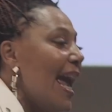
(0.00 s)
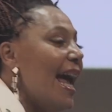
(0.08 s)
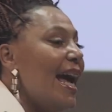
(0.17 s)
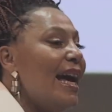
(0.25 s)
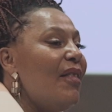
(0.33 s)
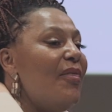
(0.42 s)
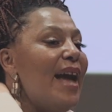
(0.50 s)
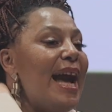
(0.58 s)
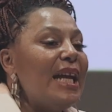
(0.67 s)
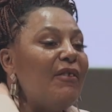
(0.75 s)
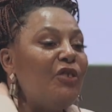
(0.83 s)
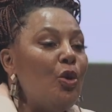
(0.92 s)
And
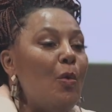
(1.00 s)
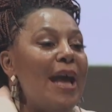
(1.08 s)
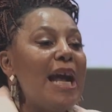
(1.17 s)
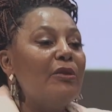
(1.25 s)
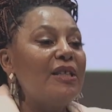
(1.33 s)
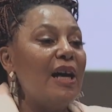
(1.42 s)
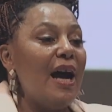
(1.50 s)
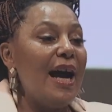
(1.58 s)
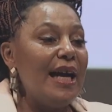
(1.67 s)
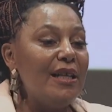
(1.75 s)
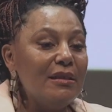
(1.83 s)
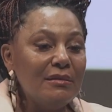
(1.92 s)
that if you went
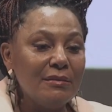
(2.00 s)
outside,